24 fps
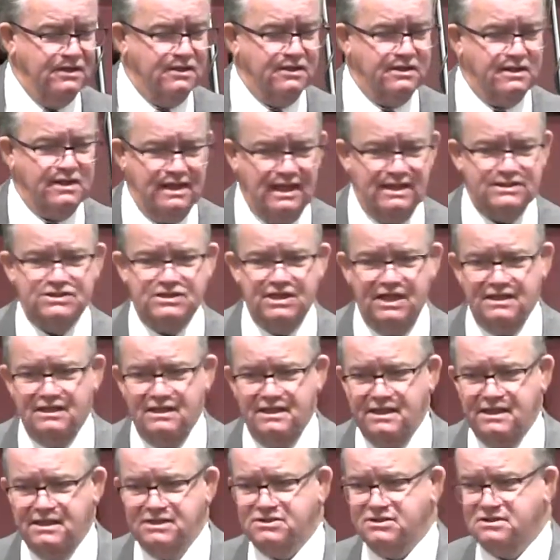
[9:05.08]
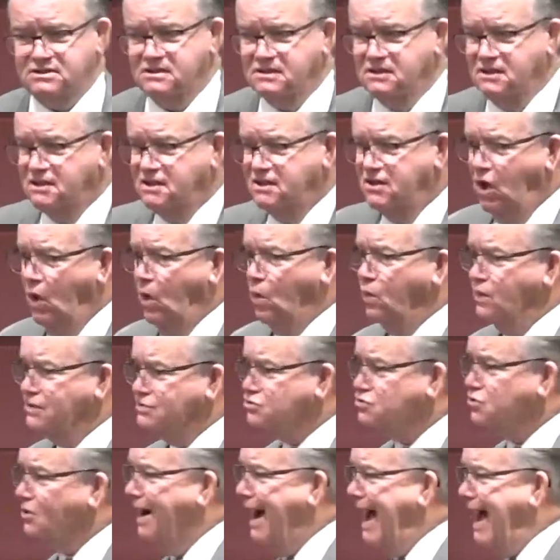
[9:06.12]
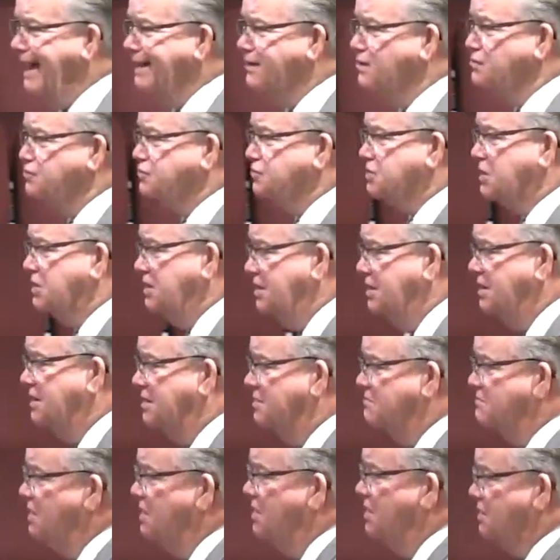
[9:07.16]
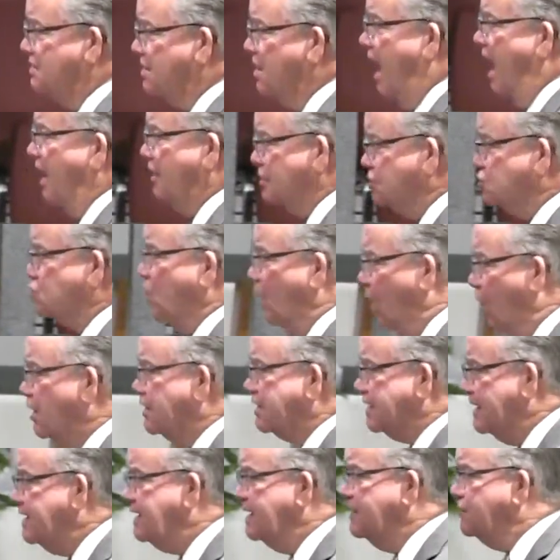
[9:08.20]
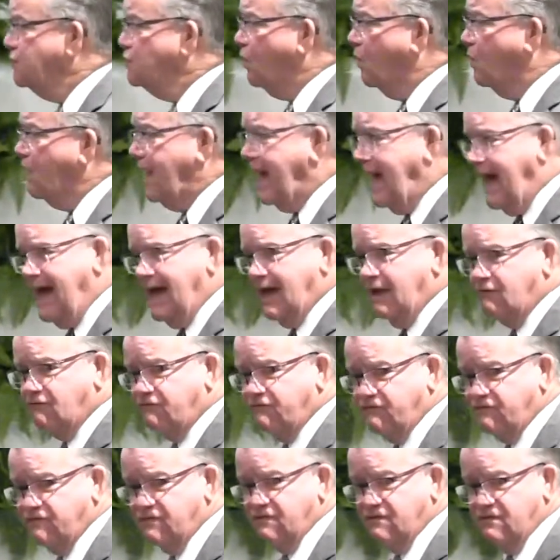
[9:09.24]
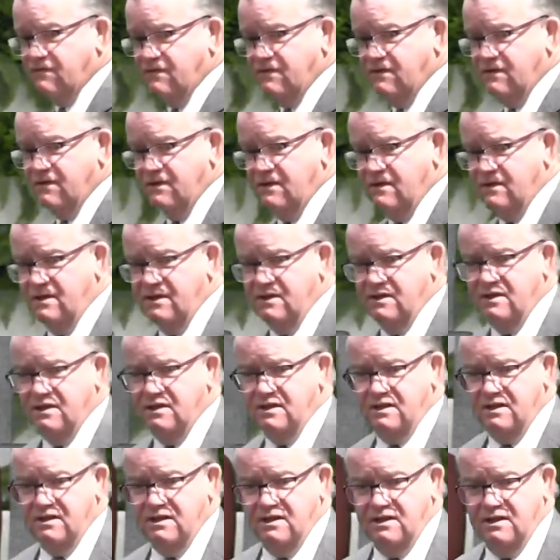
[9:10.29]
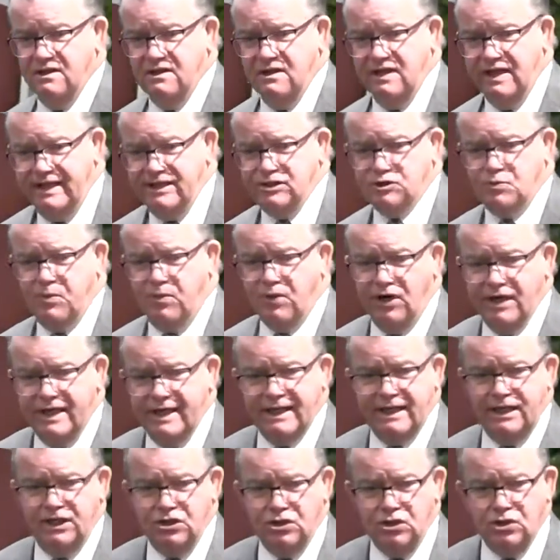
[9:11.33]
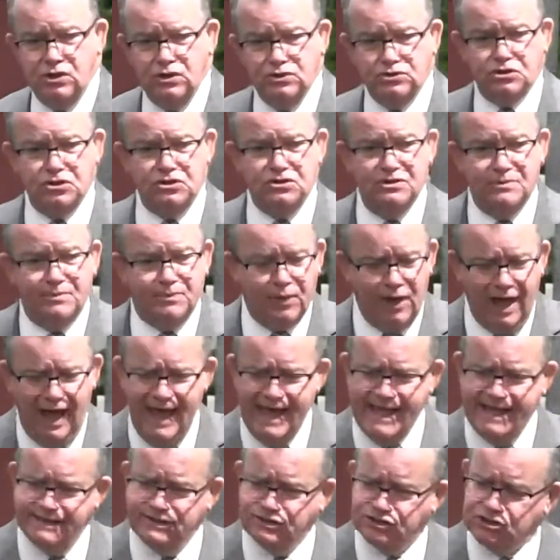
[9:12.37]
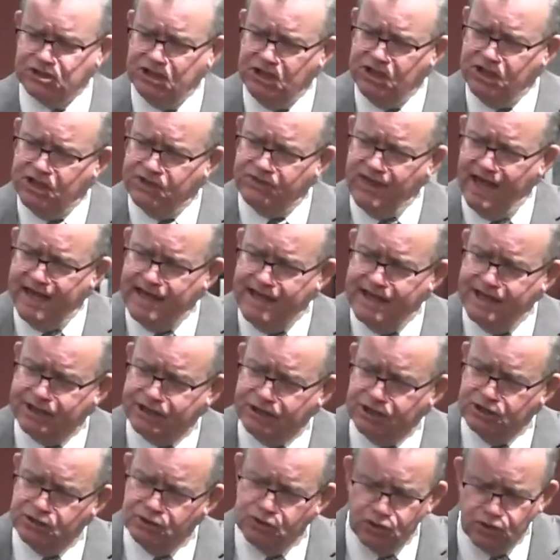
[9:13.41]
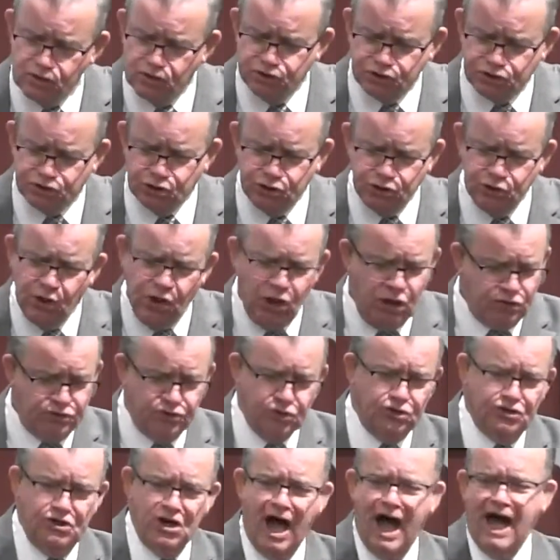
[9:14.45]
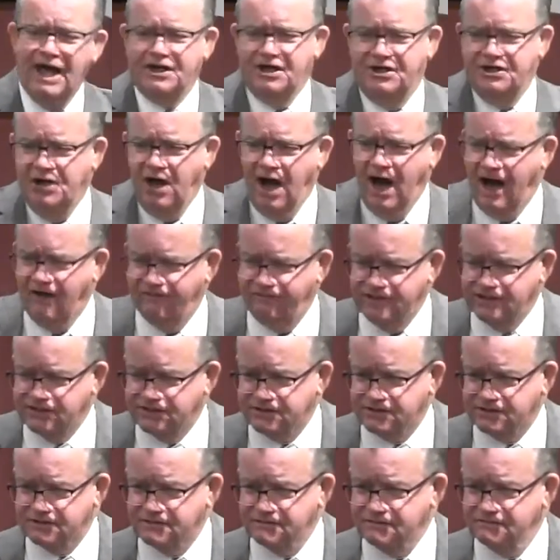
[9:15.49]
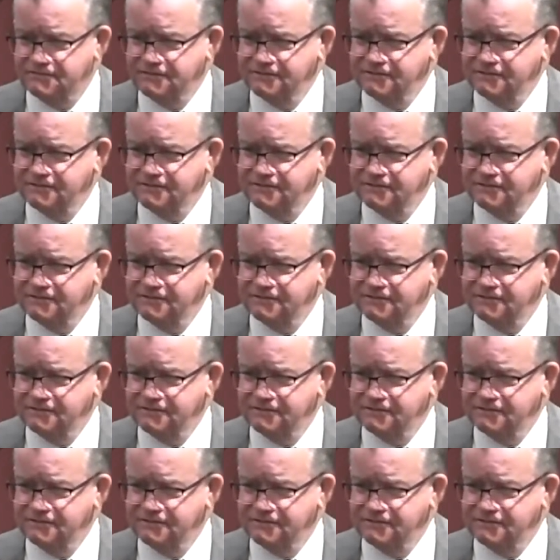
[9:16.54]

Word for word: Can I say this? When trials come, God is working in your life. He's bringing you to the place that he can use you. You're not a novice.